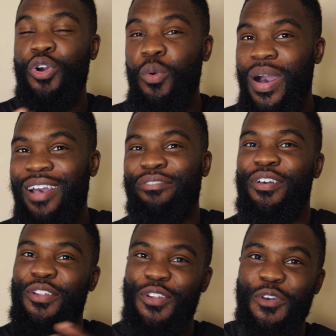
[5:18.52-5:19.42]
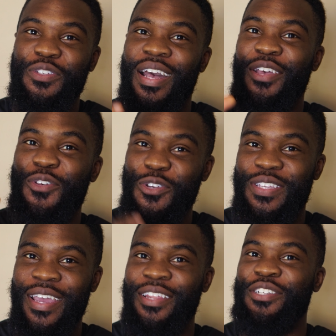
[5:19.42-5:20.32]
your wife knows that you're
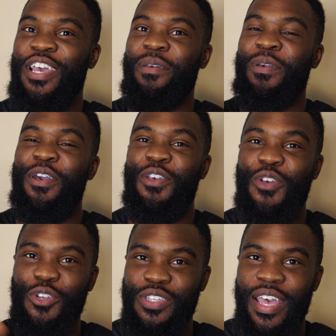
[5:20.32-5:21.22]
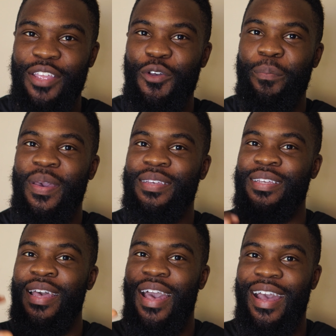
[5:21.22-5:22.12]
staying in shape, you're staying your
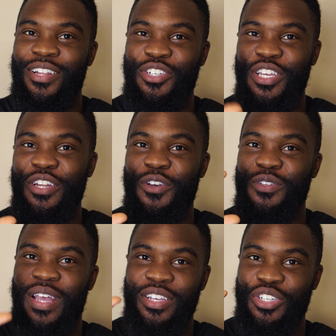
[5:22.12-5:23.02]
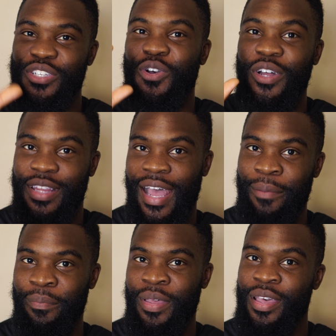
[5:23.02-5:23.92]
best, and she knows that she's got a
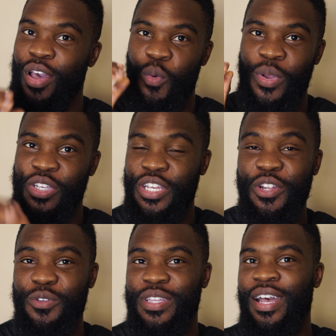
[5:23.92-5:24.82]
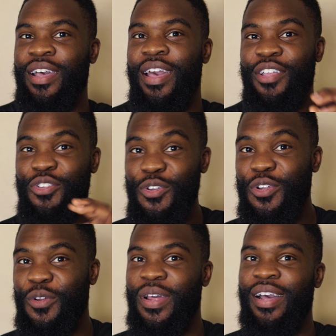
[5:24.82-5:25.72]
dime. And when she knows that, and you
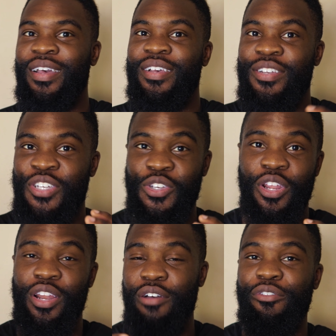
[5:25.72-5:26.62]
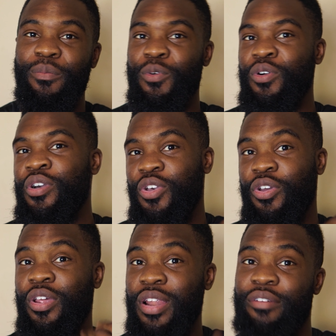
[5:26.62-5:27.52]
know that, she's gonna love you more,
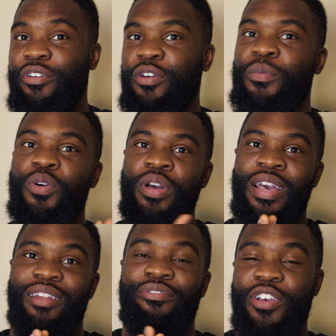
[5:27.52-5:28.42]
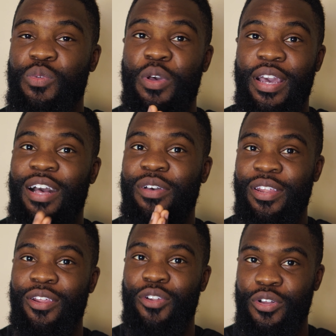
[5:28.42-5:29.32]
you're gonna love her more, and things work out
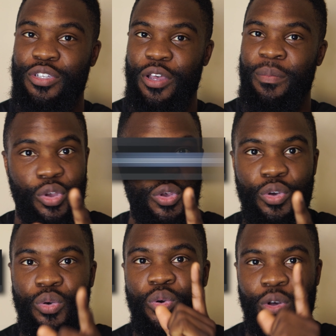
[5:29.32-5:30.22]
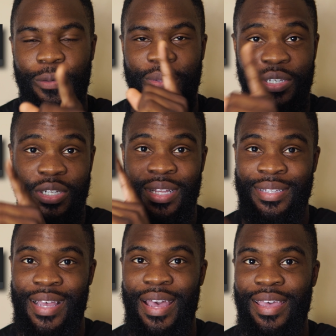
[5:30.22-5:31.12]
in the long term. Google competition
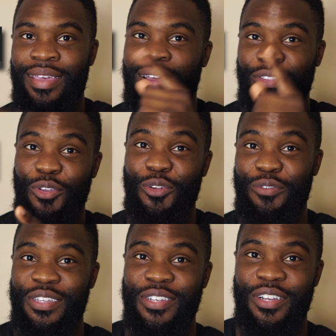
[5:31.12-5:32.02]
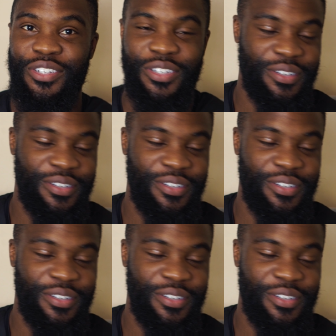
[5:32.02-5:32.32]
anxiety and do the research.